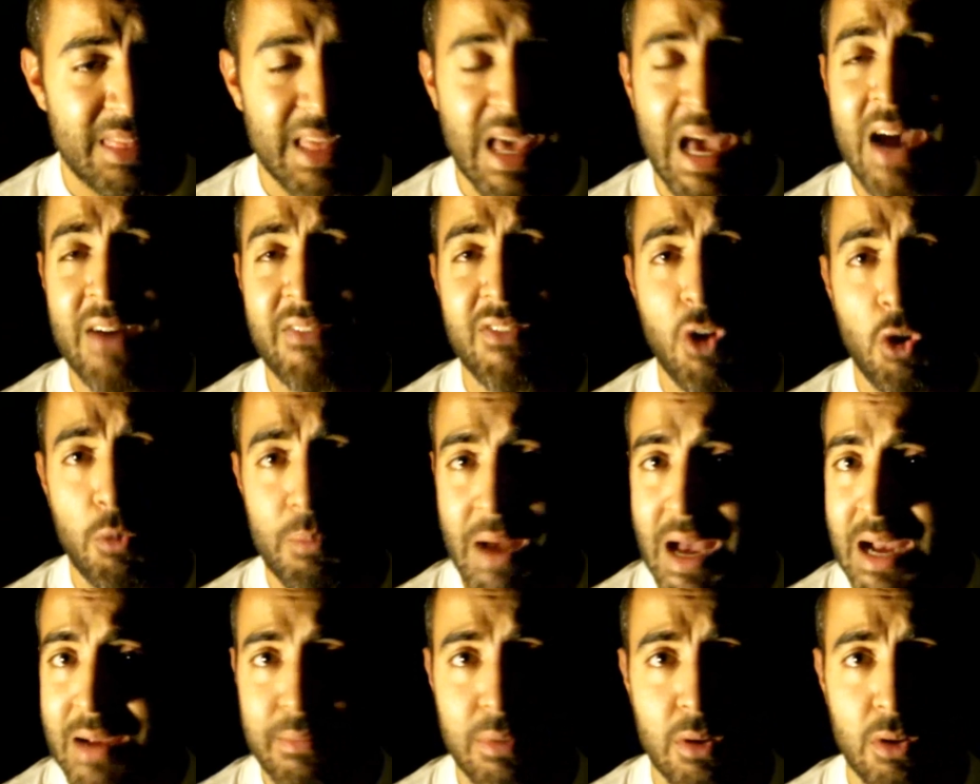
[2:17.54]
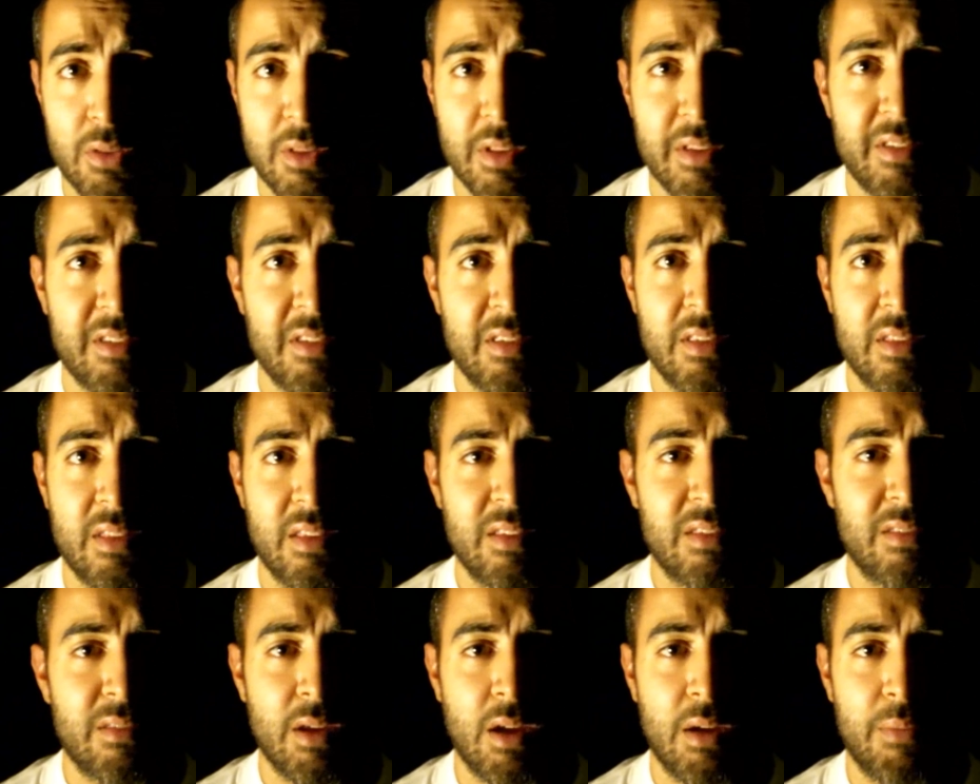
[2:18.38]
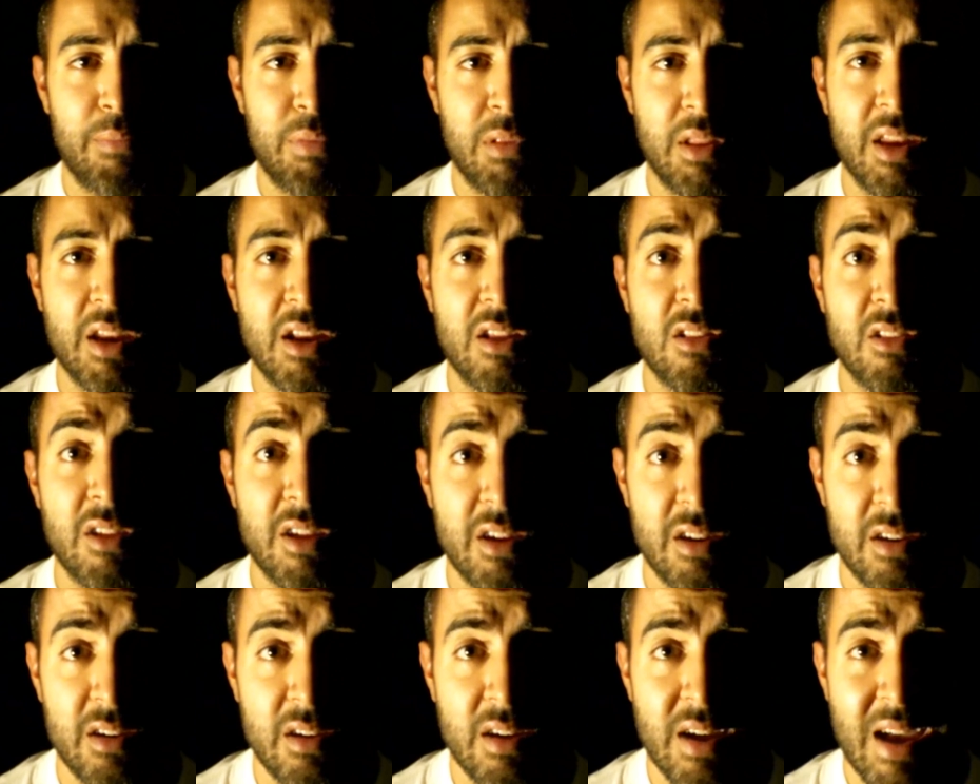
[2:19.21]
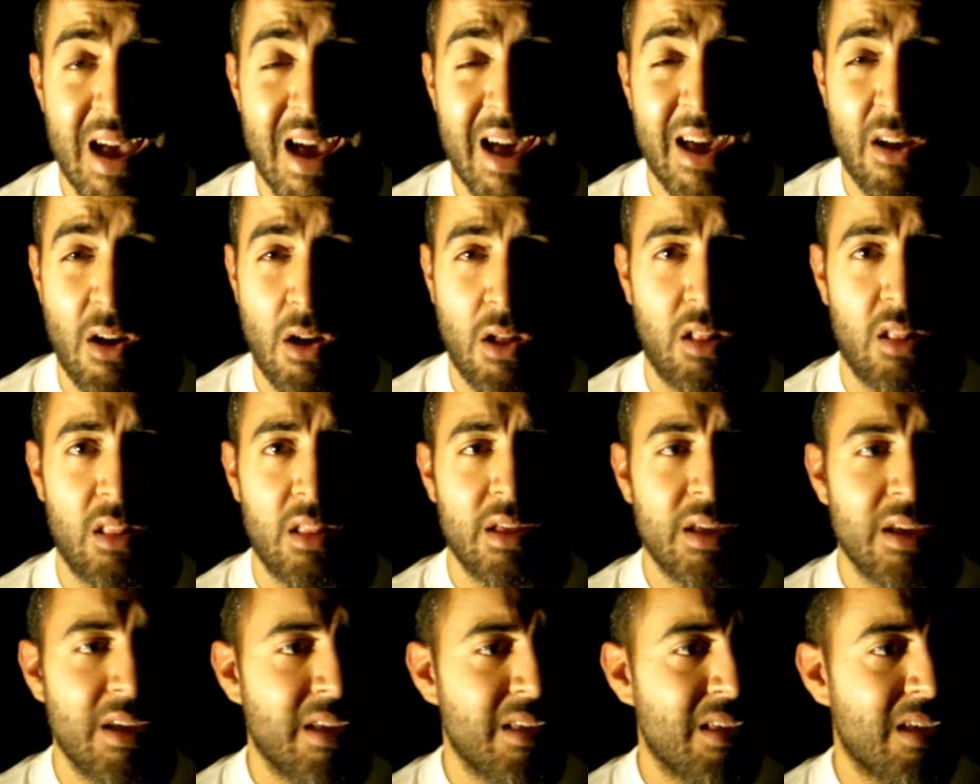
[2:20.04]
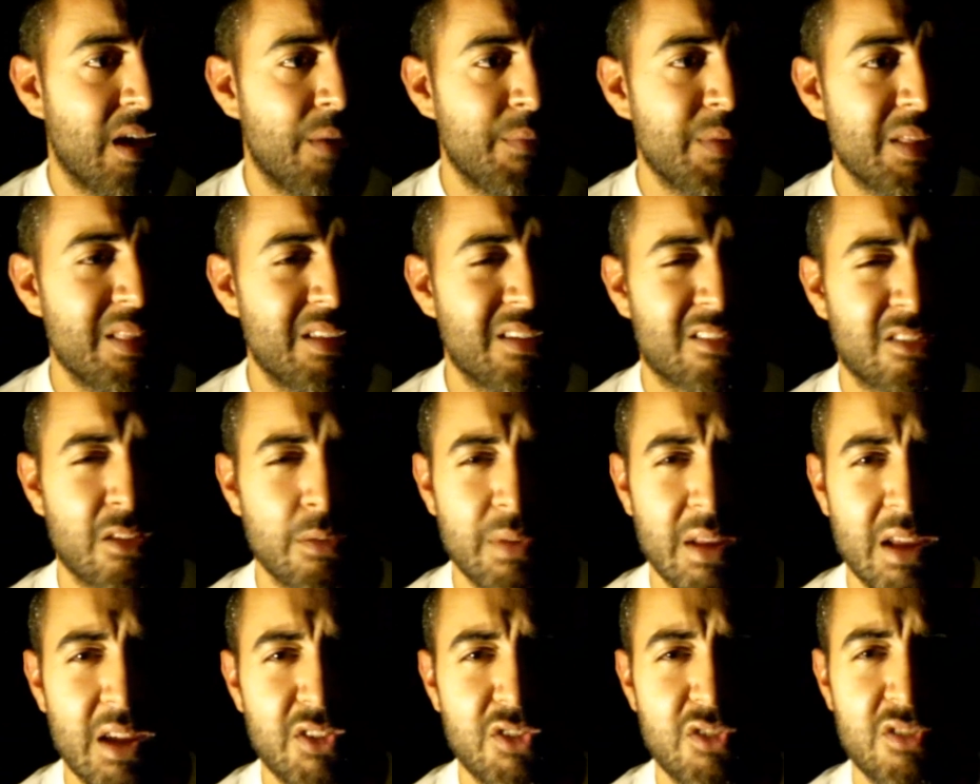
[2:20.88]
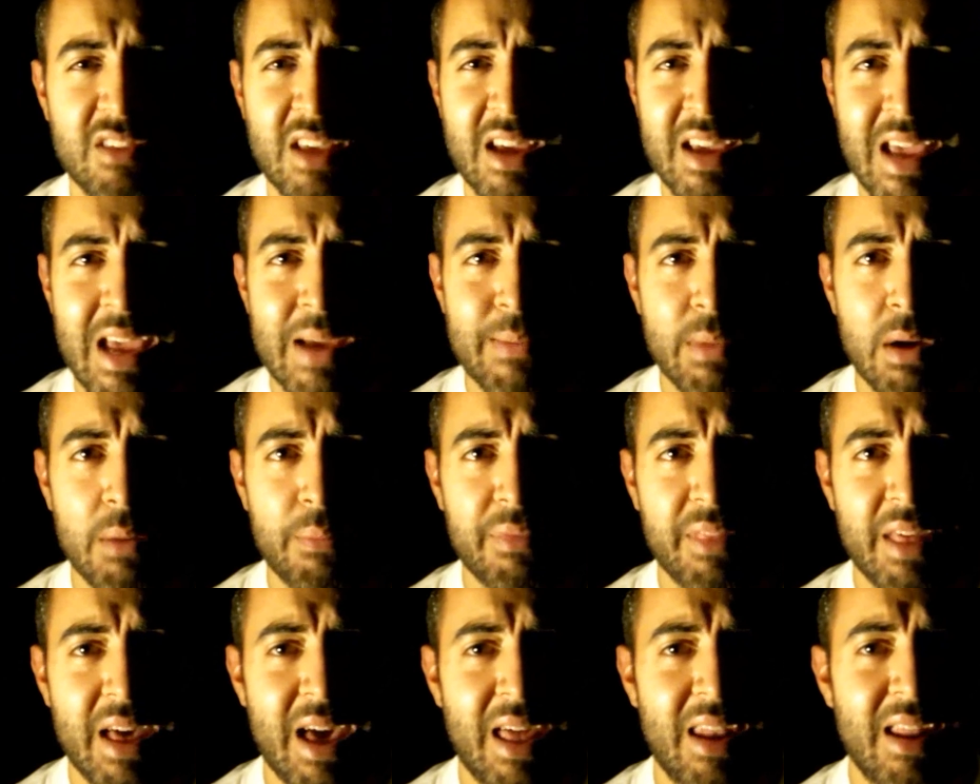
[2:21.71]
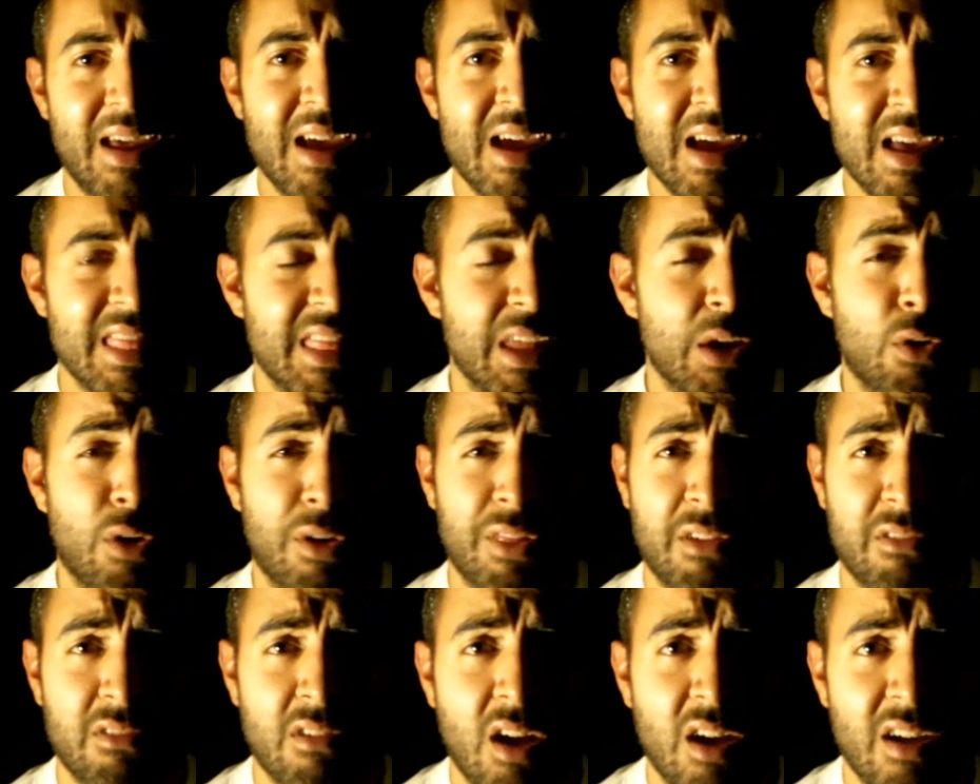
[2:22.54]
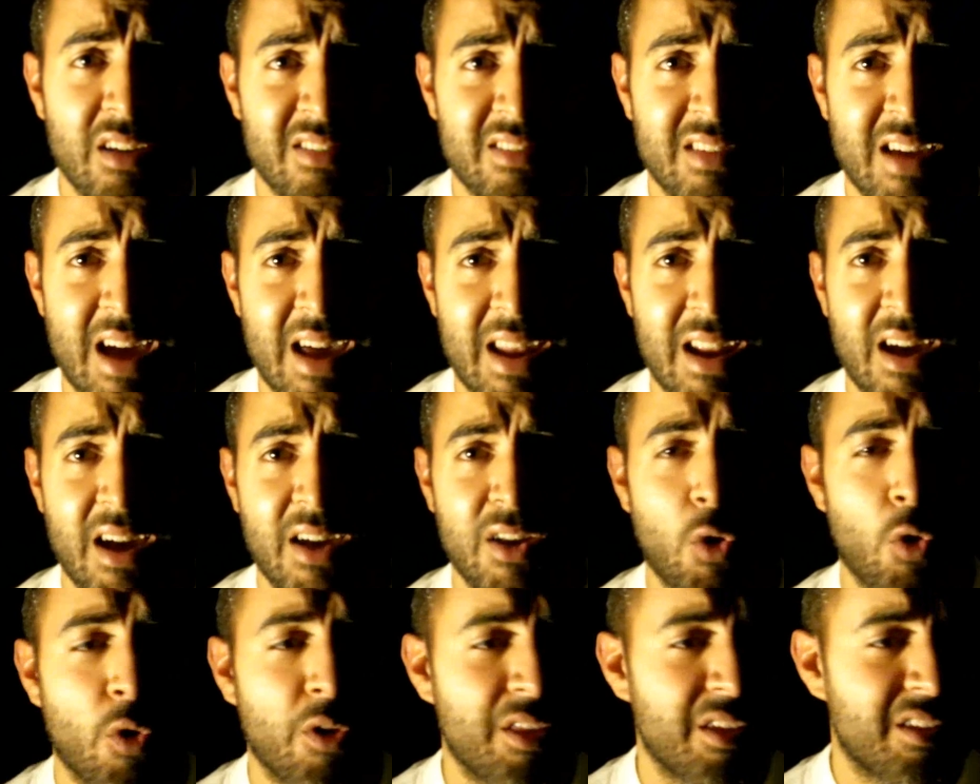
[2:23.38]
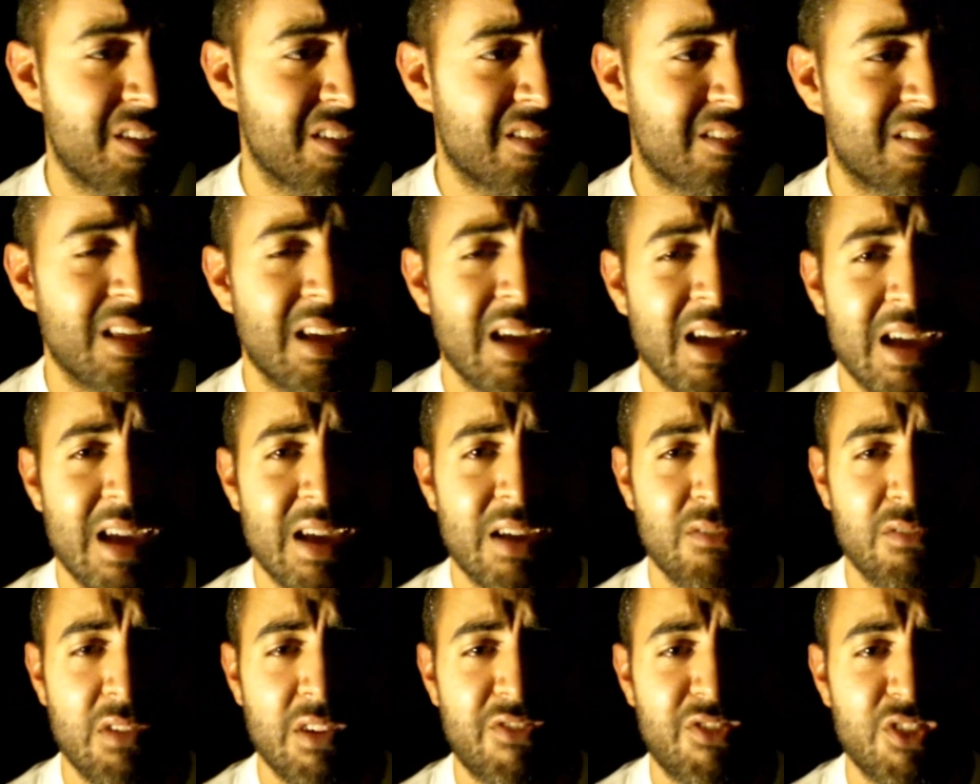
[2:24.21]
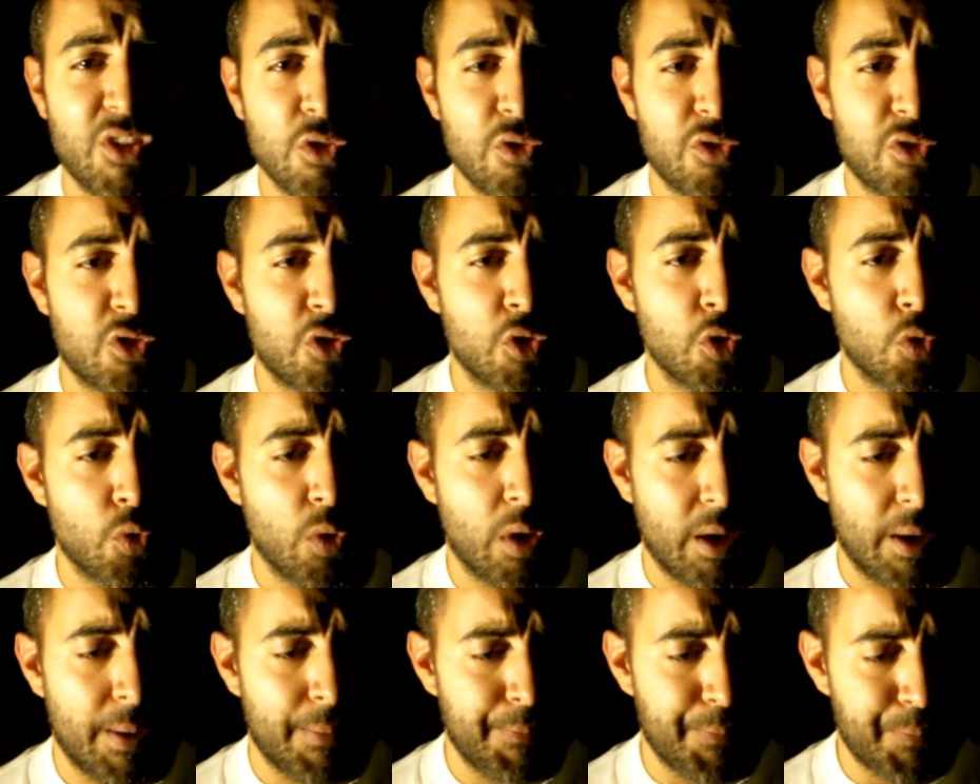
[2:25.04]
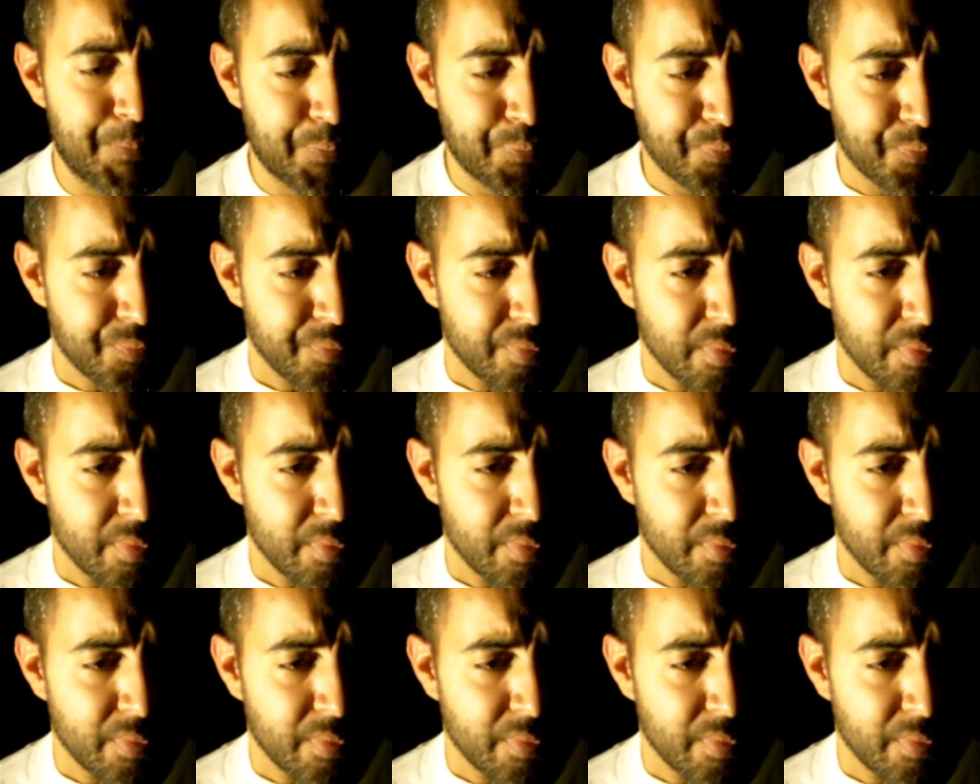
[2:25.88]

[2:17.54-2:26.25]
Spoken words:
they have no backbone this political year at all. I mean, there's so many issues that came up that they were on the wrong side on, or they just refused to